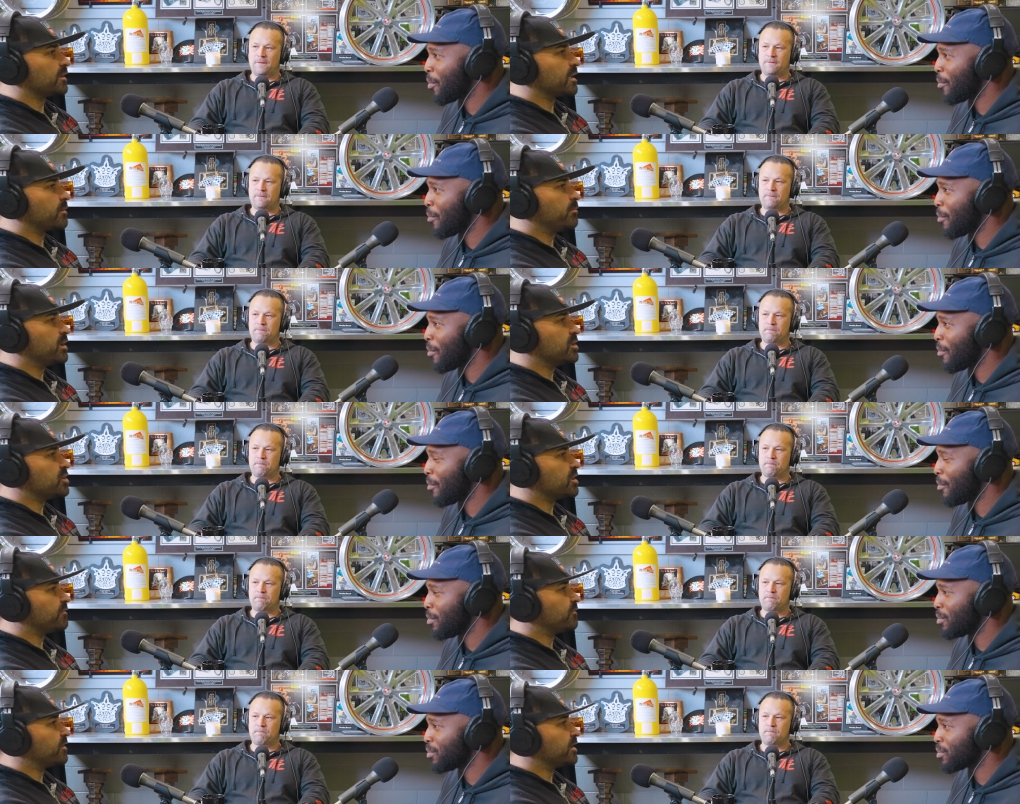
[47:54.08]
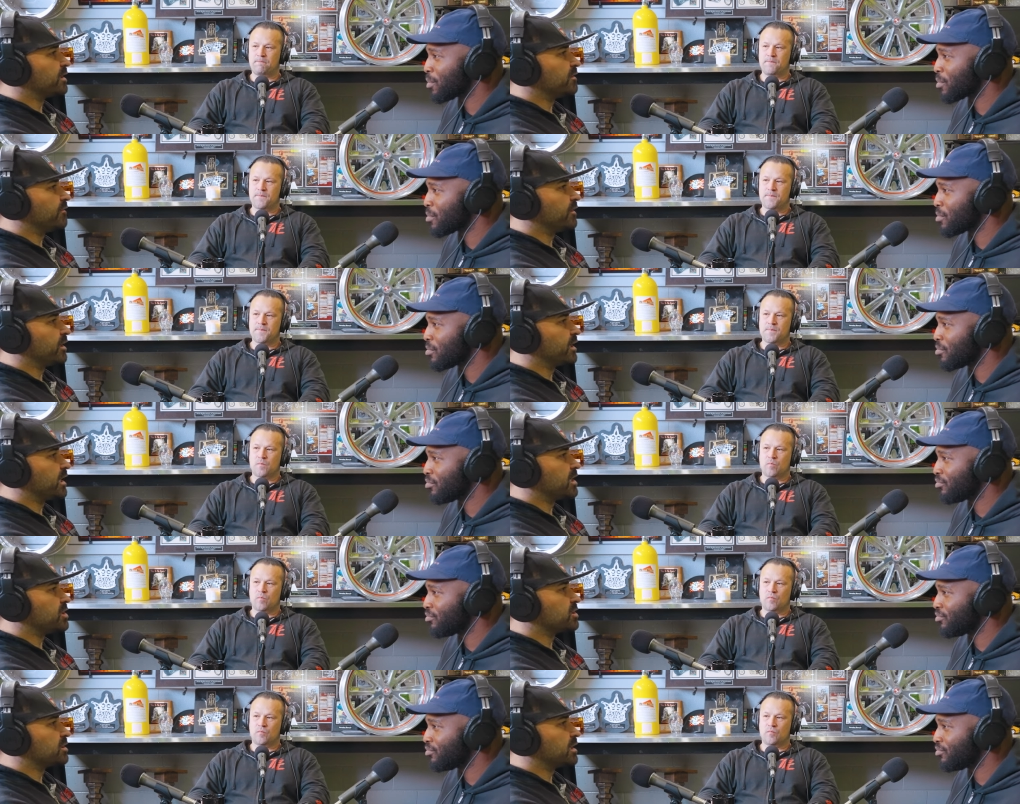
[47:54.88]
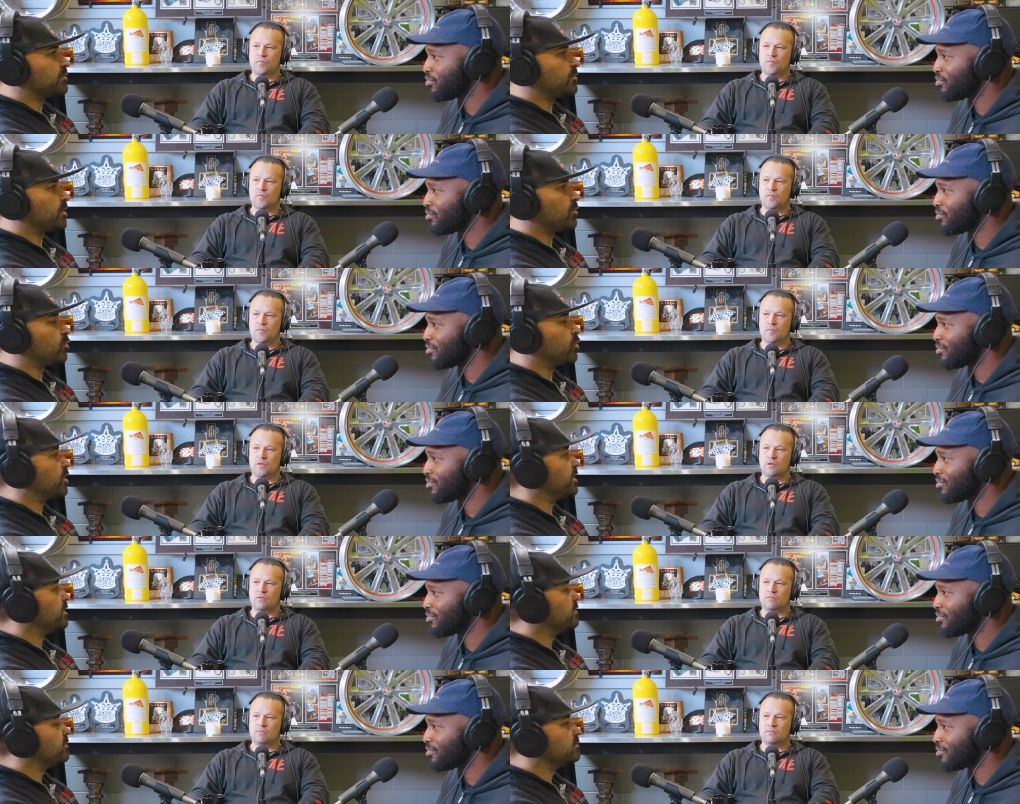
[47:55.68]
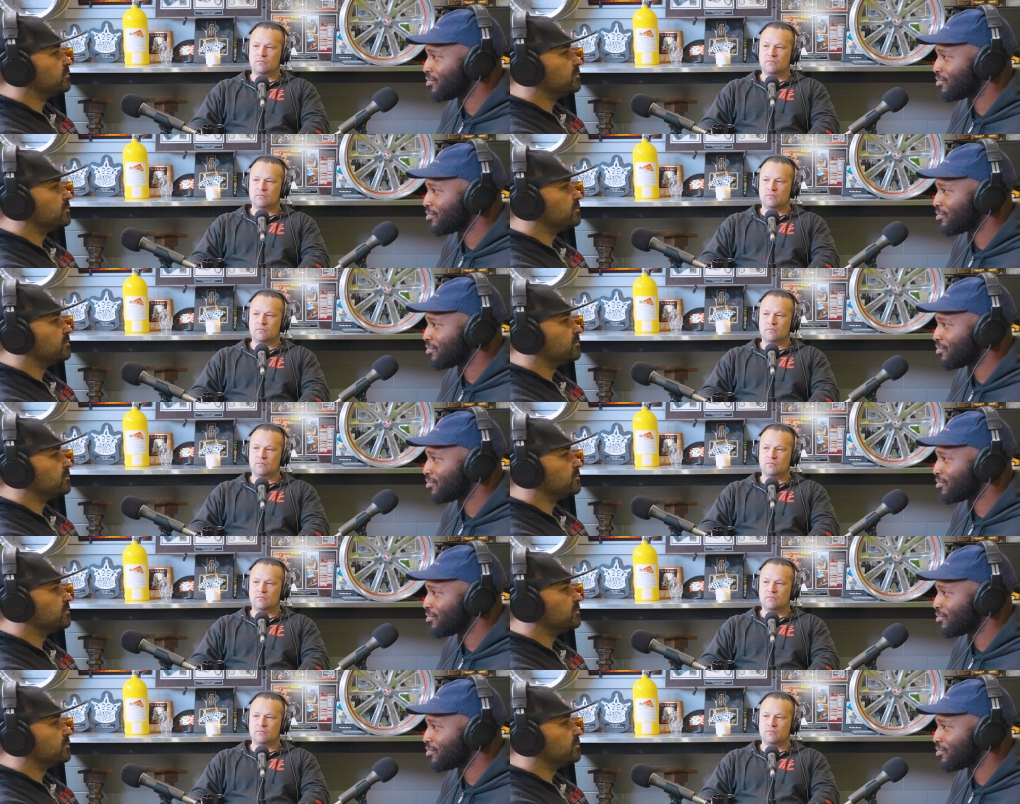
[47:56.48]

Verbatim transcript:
Speaker 1: like a budget friendly variation i mean wood